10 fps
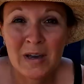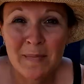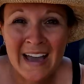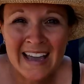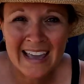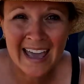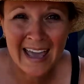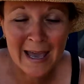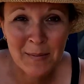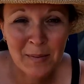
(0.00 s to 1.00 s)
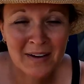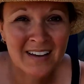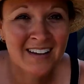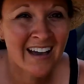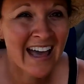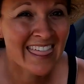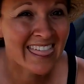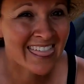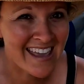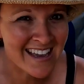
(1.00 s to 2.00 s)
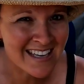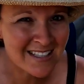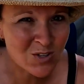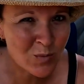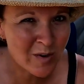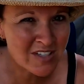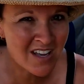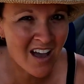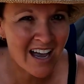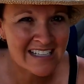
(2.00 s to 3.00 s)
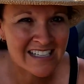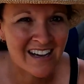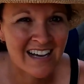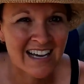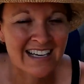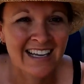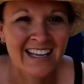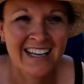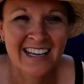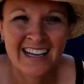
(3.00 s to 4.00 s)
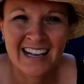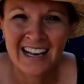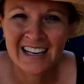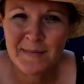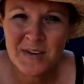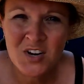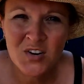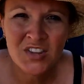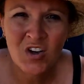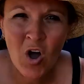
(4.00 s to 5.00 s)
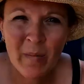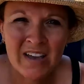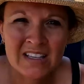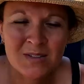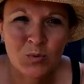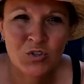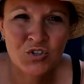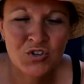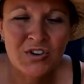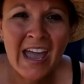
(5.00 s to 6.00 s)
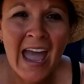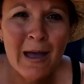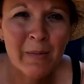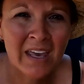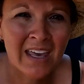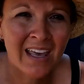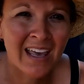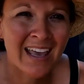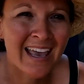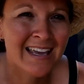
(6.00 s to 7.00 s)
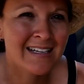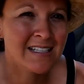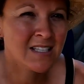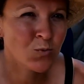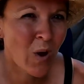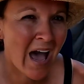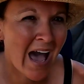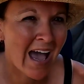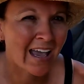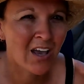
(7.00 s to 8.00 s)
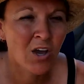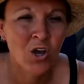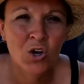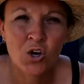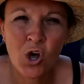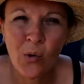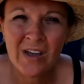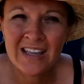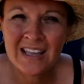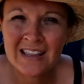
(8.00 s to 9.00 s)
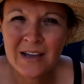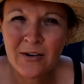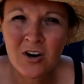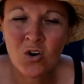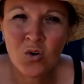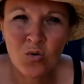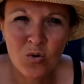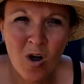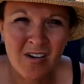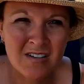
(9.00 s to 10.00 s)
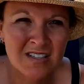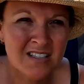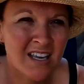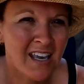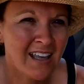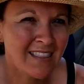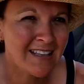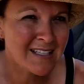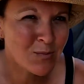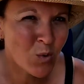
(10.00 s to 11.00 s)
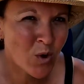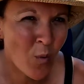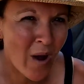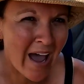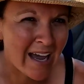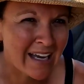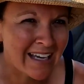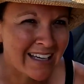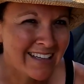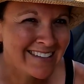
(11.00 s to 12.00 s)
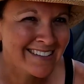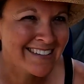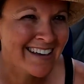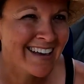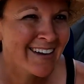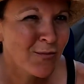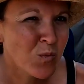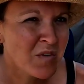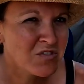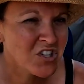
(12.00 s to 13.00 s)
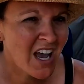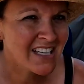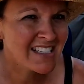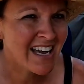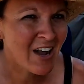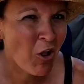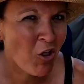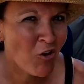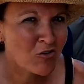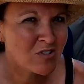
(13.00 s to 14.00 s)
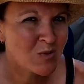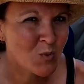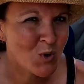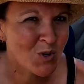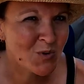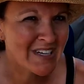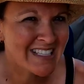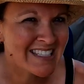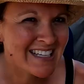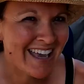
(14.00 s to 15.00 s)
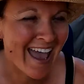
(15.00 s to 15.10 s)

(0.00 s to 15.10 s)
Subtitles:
We are back at camp. I think it's almost high tide. Let me know in the comments, would you camp here in a swag knowing that there are crocs in this waterway with just how close the water is to